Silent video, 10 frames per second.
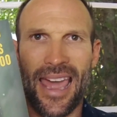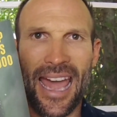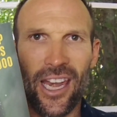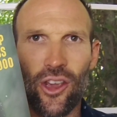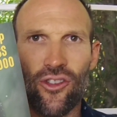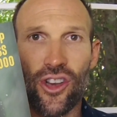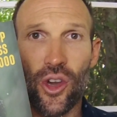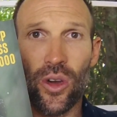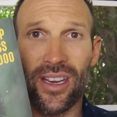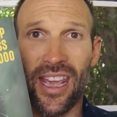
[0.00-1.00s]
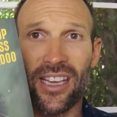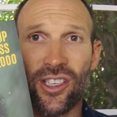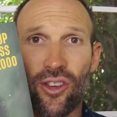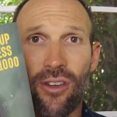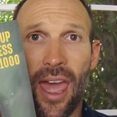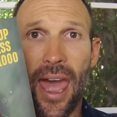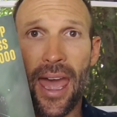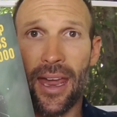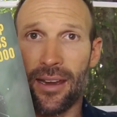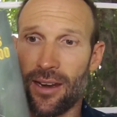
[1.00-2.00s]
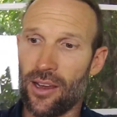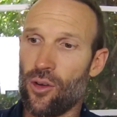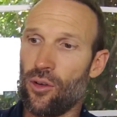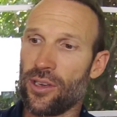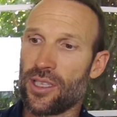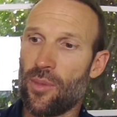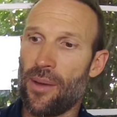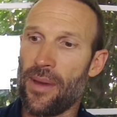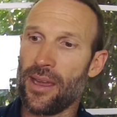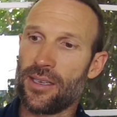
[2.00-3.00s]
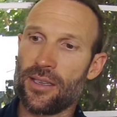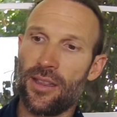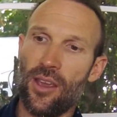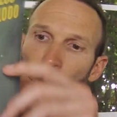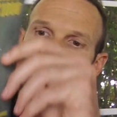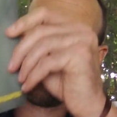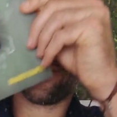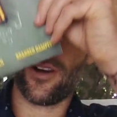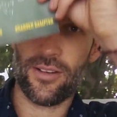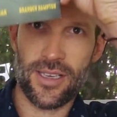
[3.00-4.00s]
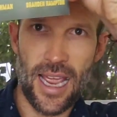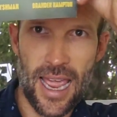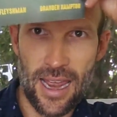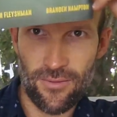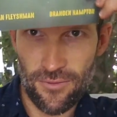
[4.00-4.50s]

Can you do it? Yes, you can, according to my mate, the author Dan